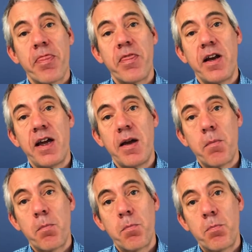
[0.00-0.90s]
that it
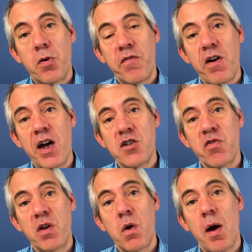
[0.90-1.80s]
provides
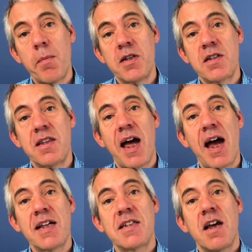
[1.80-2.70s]
requirements
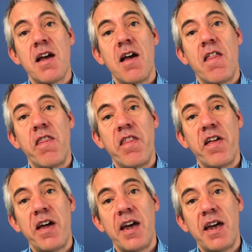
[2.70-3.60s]
that
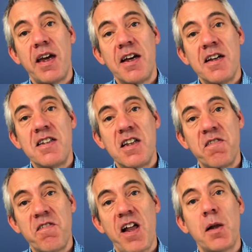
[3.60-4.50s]
the
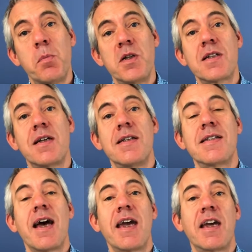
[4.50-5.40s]
developers can
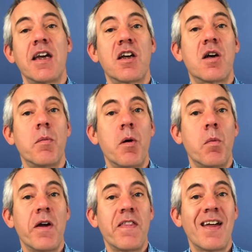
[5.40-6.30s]
take and come up
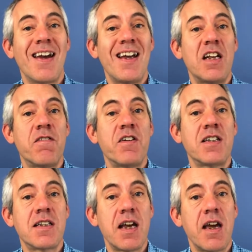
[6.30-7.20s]
with
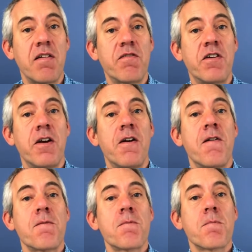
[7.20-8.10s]
innovative
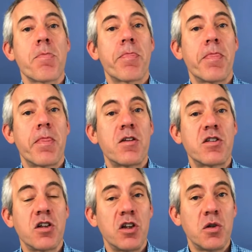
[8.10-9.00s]

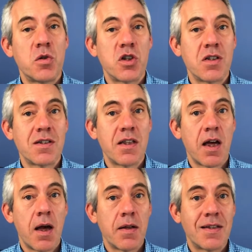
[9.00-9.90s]
solutions
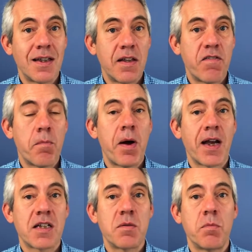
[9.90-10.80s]
that deliver
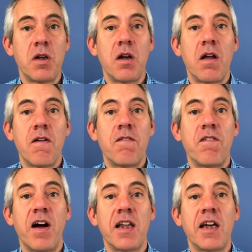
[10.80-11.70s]
maximum
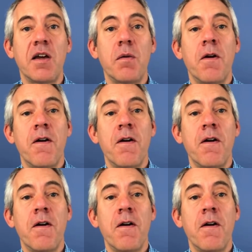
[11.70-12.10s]
value.